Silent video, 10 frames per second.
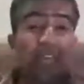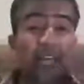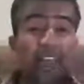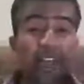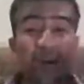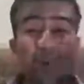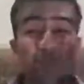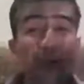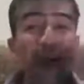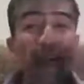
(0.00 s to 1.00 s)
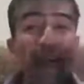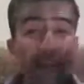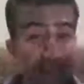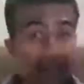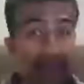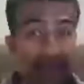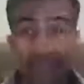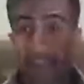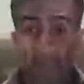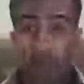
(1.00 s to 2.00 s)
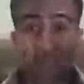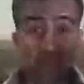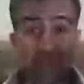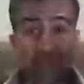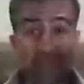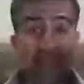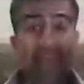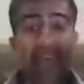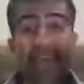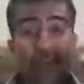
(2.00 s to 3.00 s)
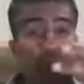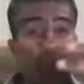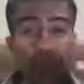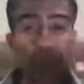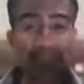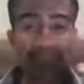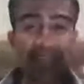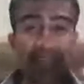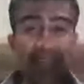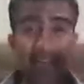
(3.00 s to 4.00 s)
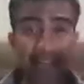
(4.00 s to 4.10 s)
And so a why, as in an emotional trigger, and a who, as in a